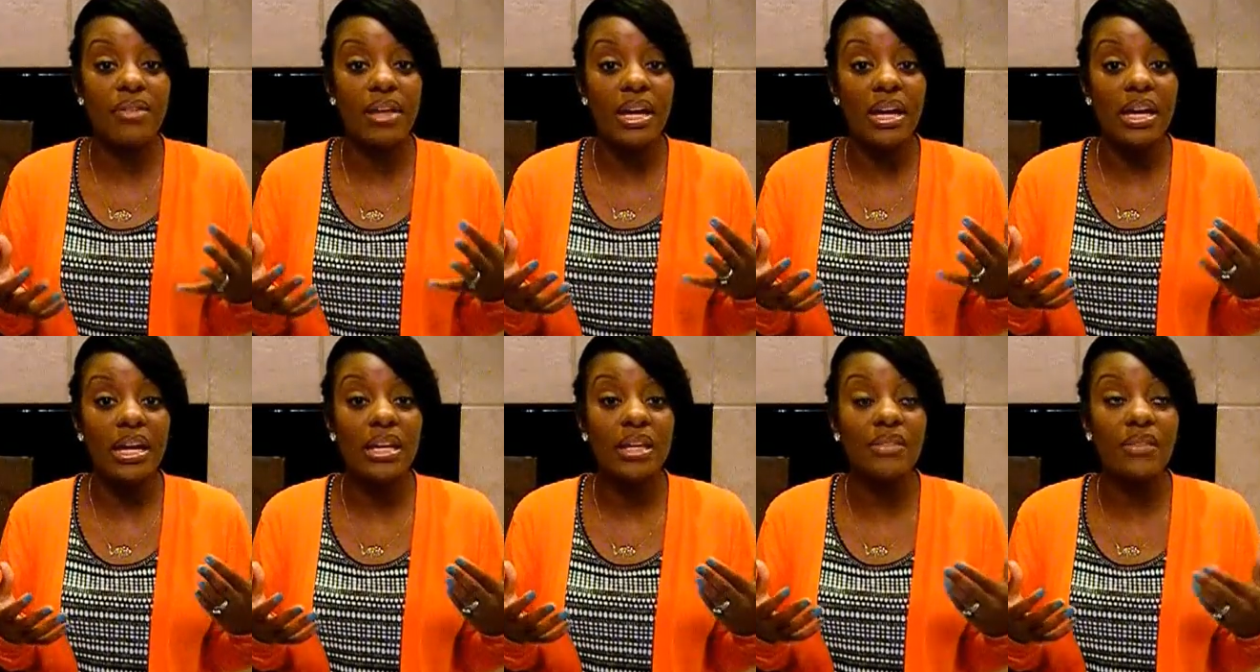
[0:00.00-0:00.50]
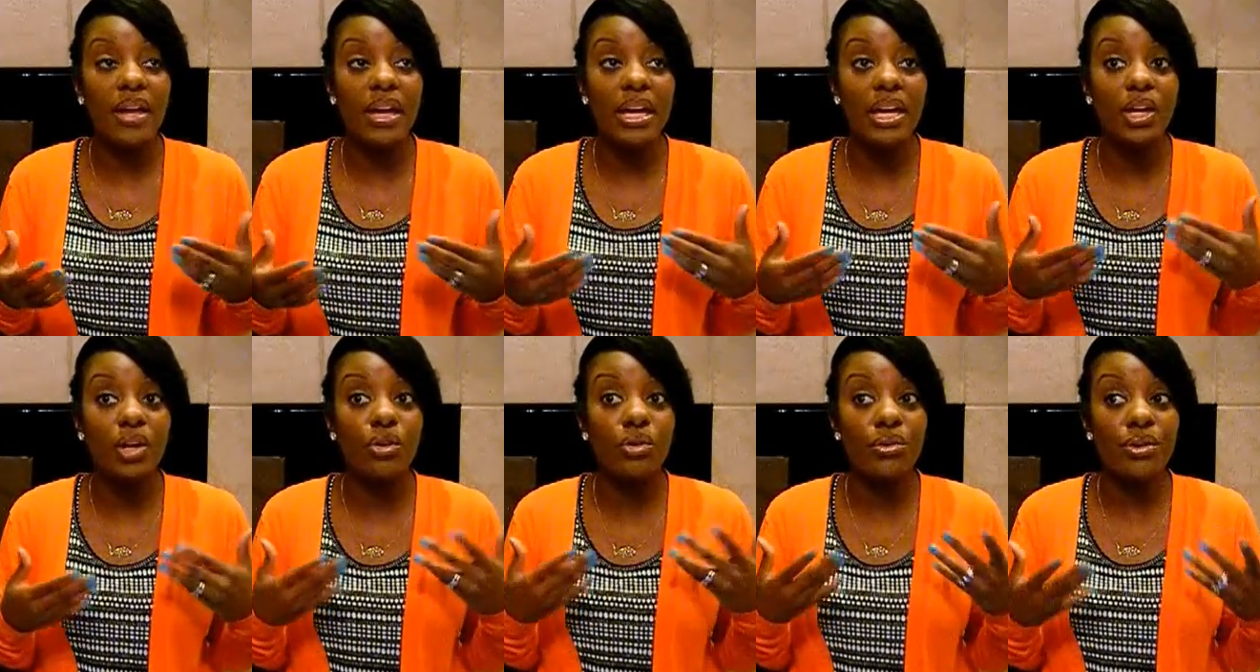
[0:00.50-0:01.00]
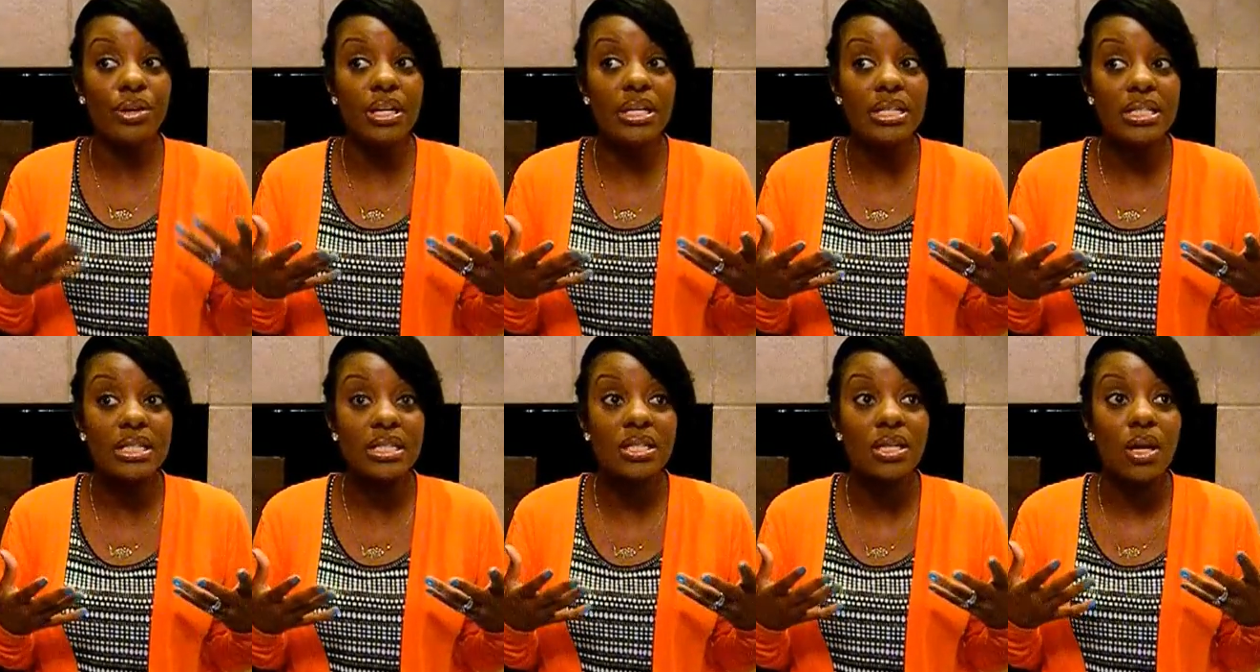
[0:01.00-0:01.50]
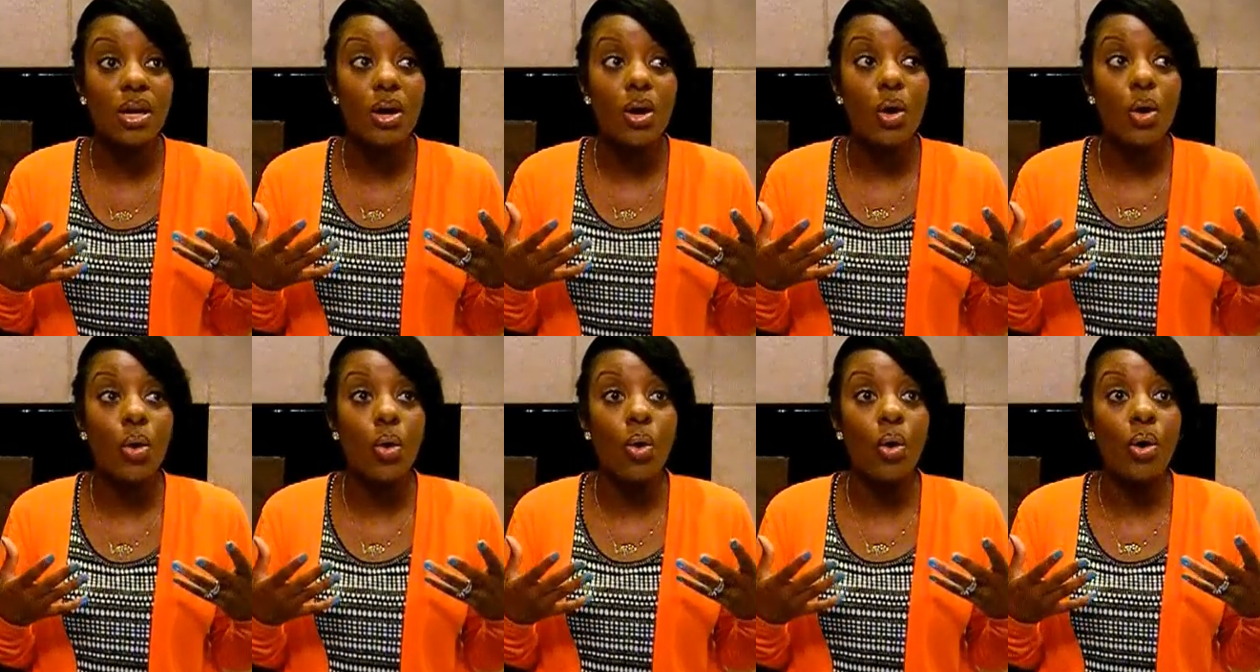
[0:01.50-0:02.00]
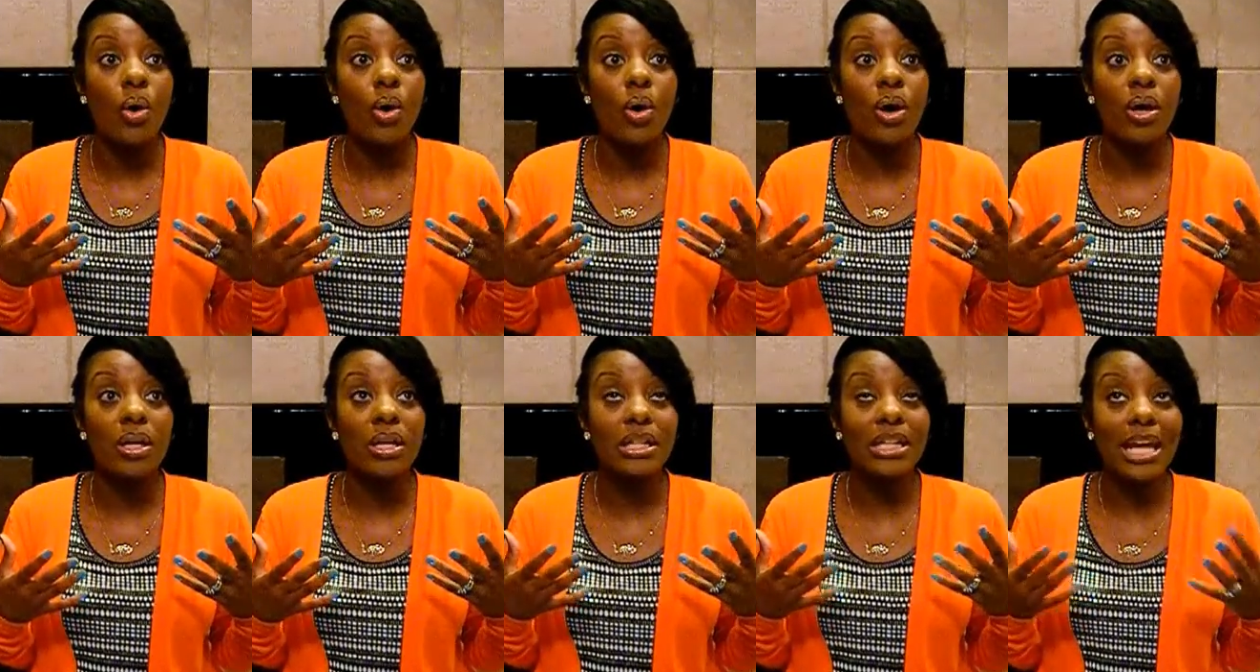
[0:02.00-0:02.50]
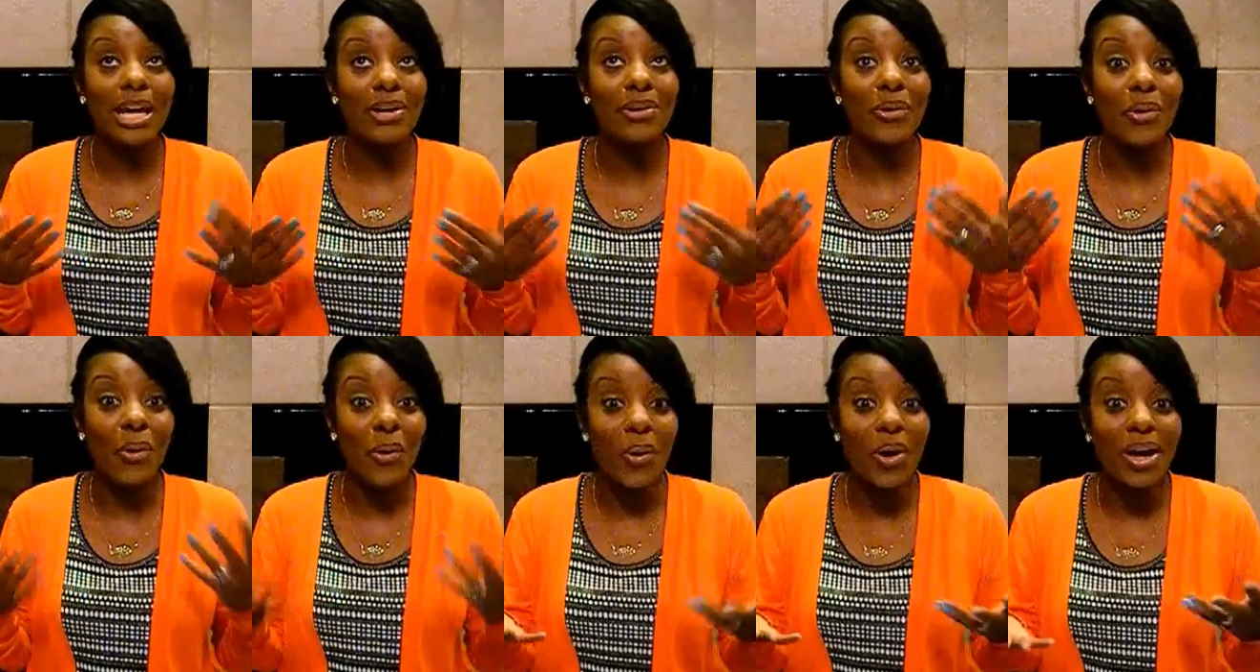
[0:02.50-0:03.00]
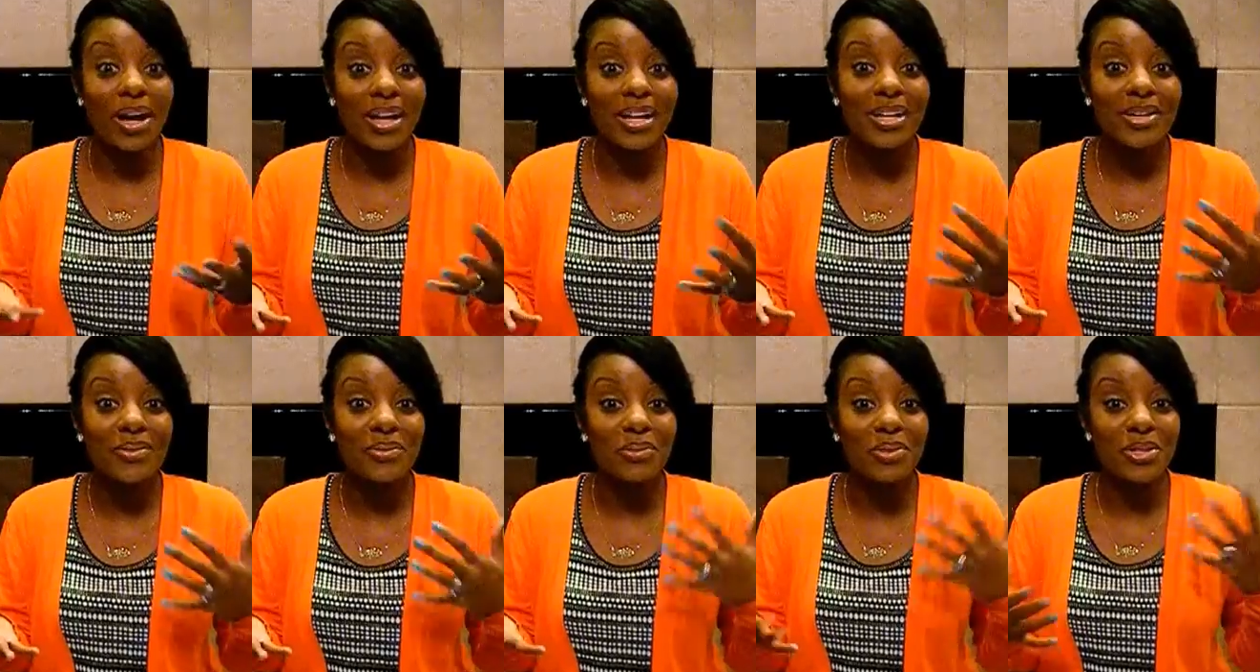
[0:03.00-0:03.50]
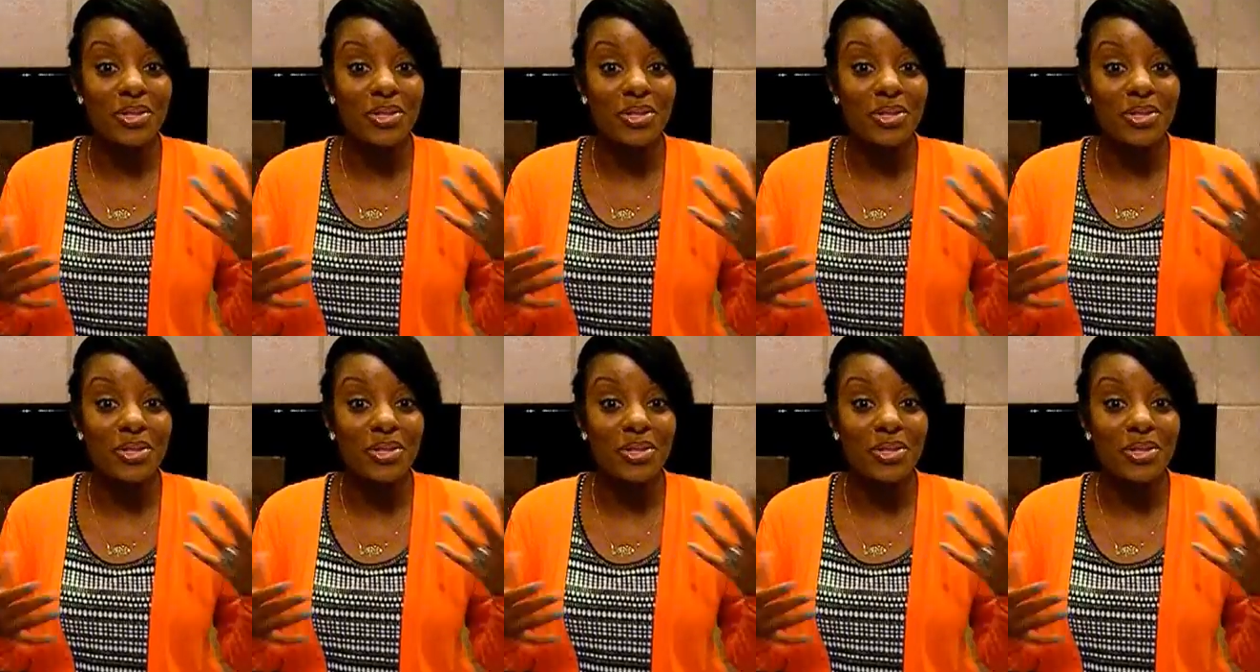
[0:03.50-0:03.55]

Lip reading: They increase later on,